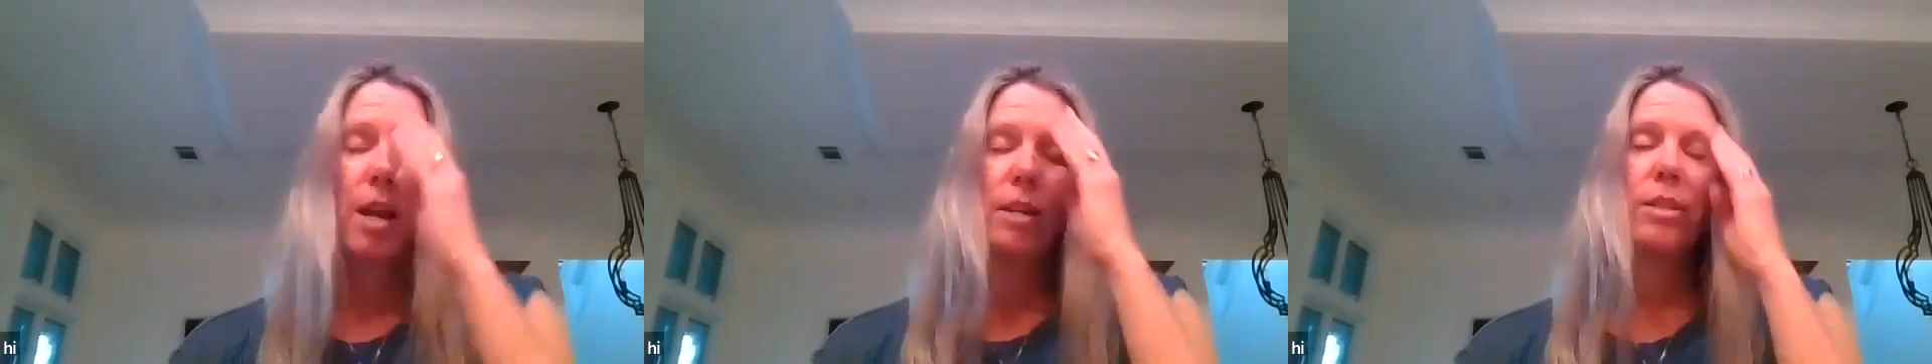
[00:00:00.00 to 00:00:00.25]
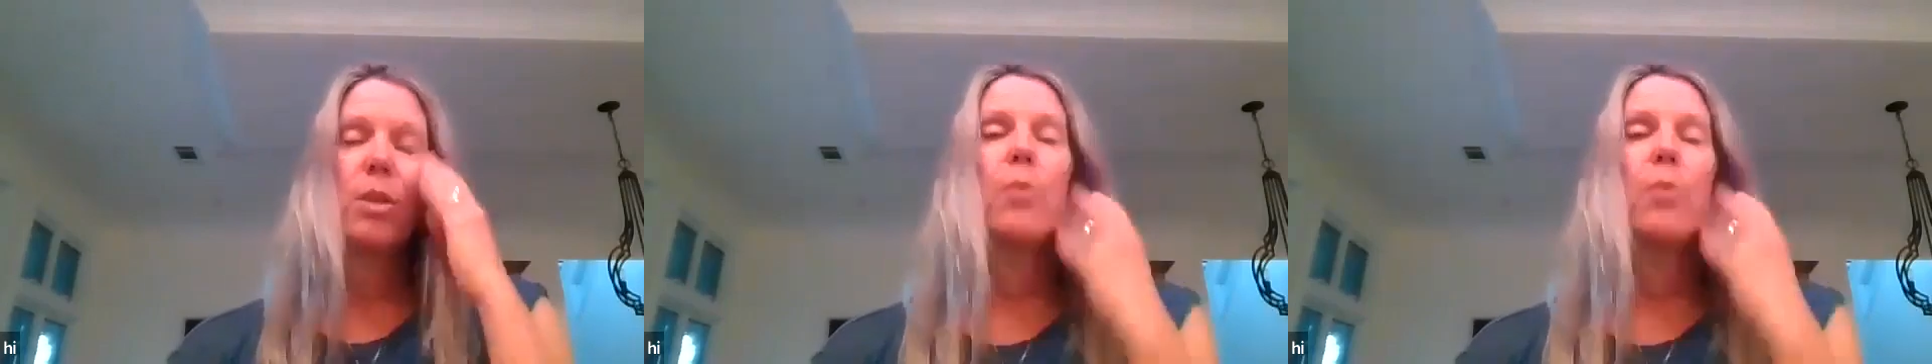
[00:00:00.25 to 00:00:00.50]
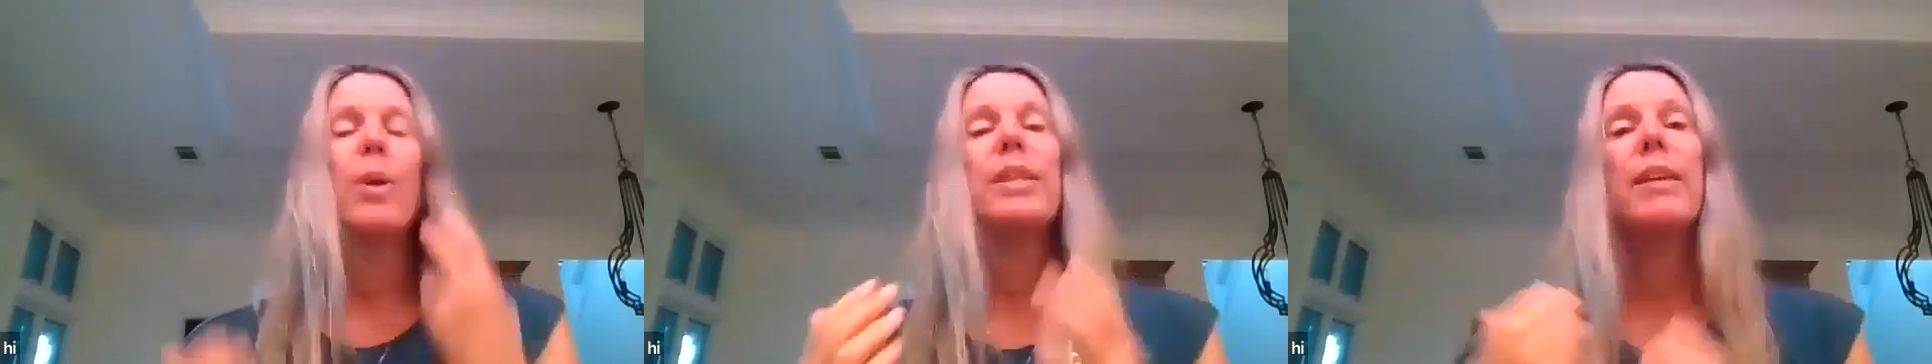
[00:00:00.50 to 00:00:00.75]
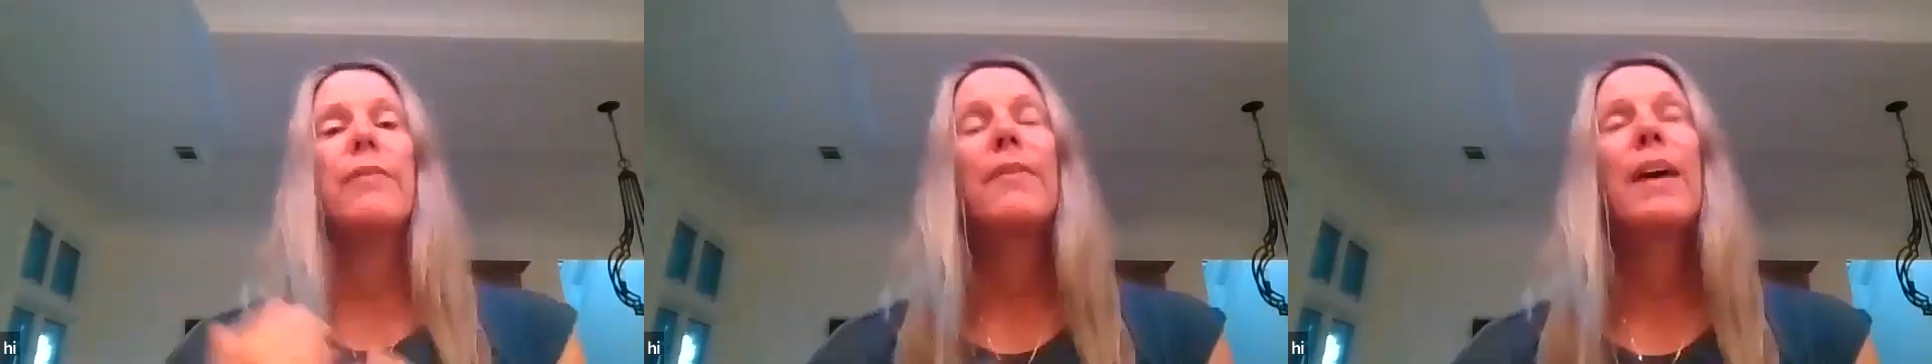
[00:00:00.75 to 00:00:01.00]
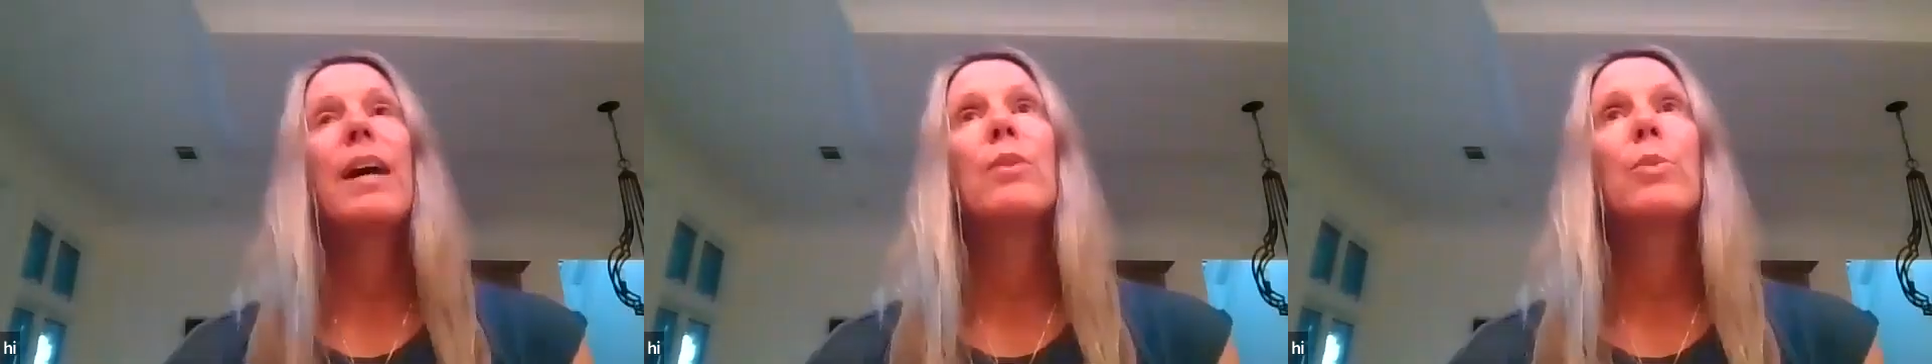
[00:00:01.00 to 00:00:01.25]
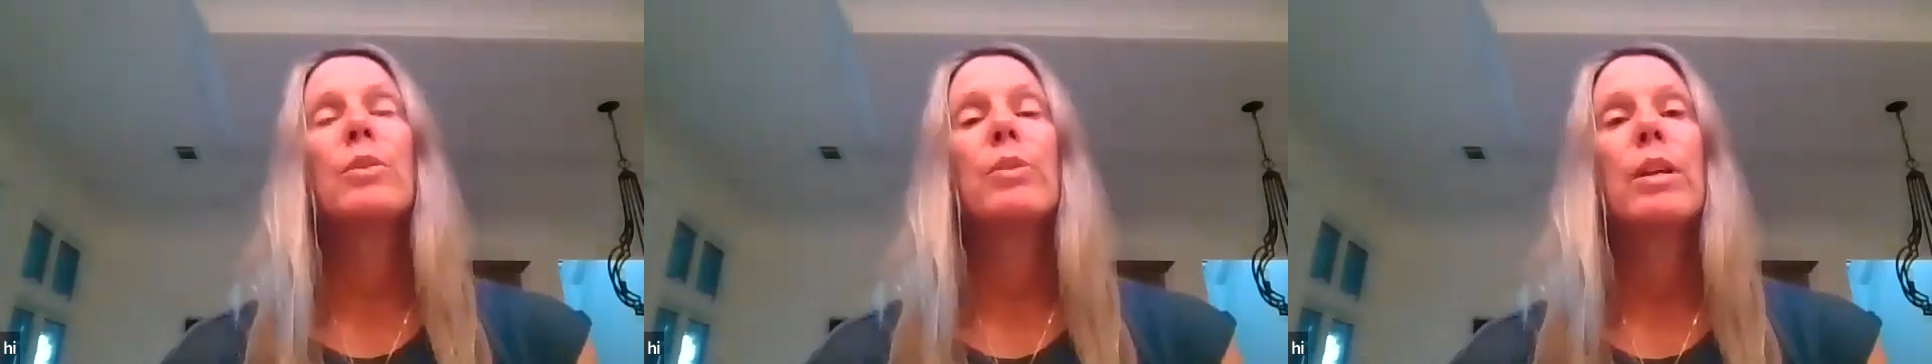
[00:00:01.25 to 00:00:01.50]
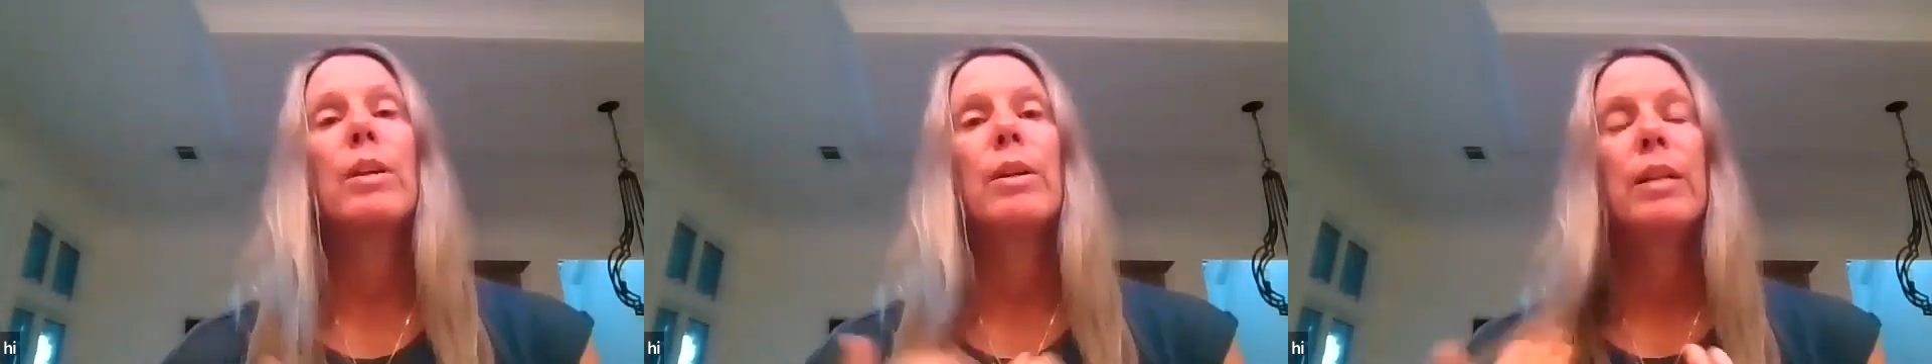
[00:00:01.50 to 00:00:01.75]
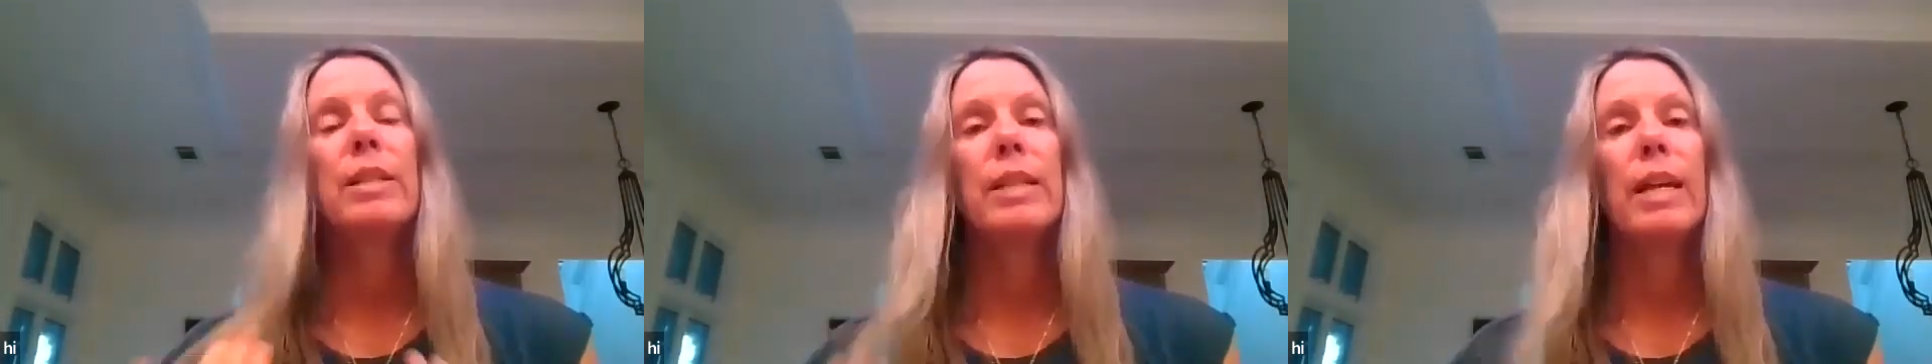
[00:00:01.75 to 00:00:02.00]
So what they found was,
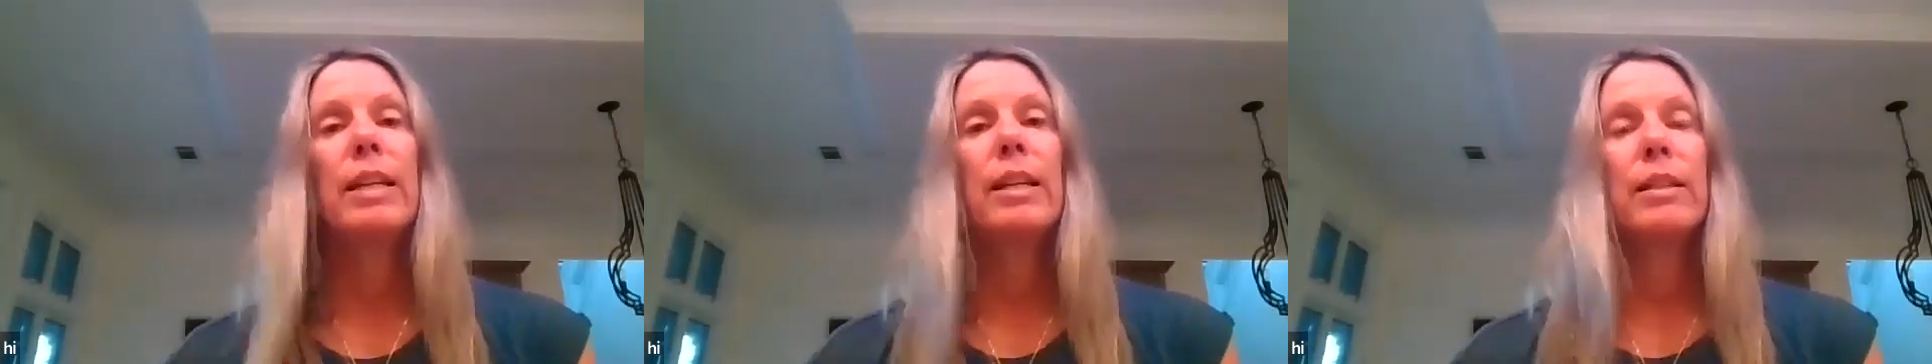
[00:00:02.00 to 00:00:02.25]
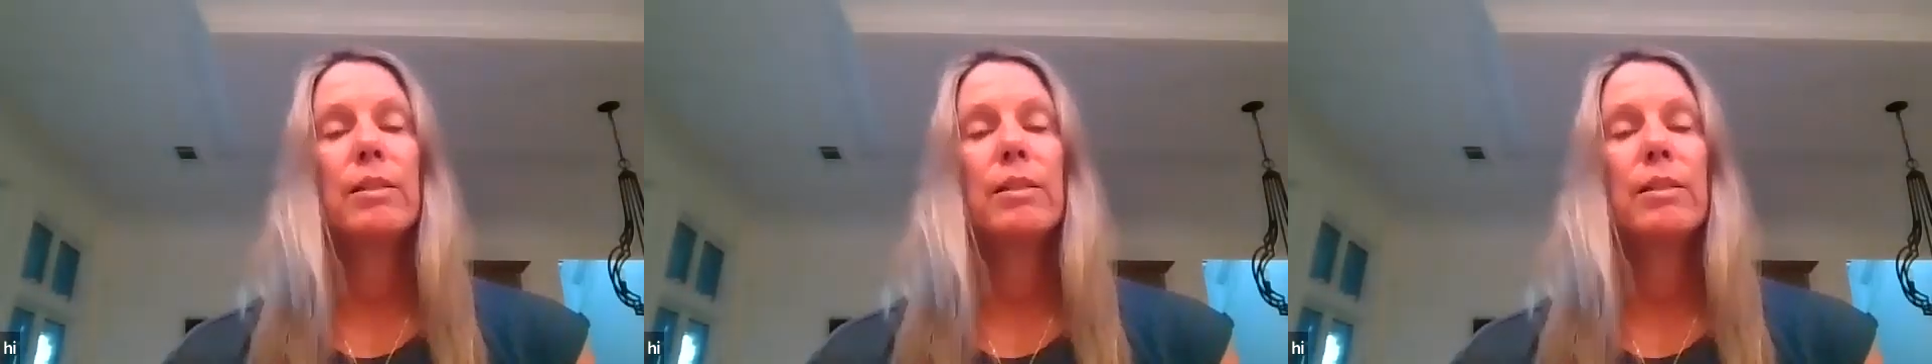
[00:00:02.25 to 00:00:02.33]
in taking